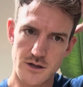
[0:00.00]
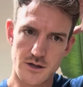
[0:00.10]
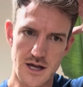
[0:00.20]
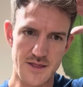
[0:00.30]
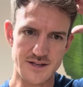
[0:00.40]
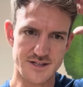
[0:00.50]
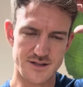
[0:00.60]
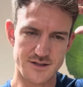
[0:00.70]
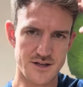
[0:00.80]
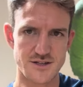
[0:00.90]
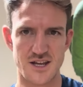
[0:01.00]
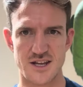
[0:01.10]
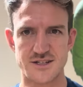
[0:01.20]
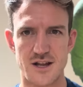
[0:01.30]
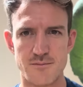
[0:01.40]
there's such thing
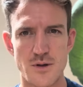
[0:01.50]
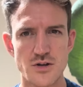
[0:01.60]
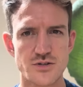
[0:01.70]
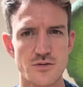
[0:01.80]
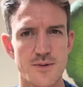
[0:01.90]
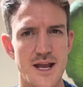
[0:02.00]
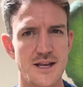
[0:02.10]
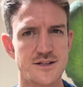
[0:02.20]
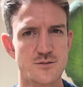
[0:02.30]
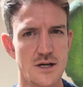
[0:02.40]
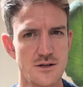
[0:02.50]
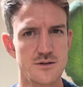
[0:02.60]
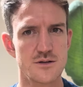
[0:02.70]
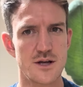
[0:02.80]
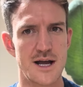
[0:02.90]
as emotional pain as well.
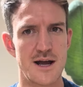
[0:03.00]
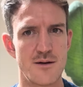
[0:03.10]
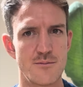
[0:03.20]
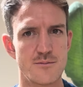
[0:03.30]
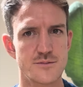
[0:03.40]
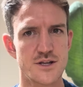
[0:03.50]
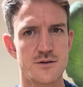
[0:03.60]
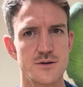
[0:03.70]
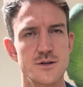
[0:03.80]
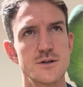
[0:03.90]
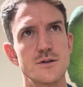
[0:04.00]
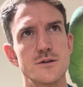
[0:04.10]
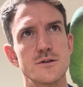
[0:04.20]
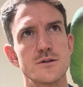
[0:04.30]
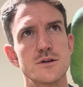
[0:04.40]
So
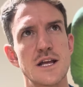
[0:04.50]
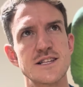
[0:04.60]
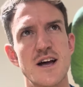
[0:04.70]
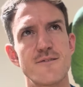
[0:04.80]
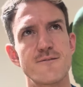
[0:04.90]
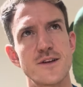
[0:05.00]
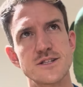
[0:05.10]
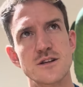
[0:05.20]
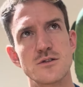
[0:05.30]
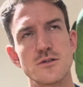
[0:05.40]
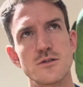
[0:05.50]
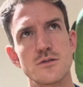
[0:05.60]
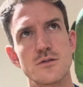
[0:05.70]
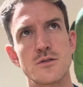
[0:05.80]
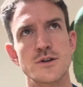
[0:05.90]
is that physical,
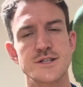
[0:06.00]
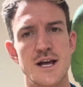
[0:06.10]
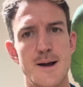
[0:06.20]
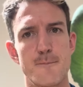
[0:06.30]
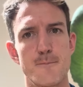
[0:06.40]
or is that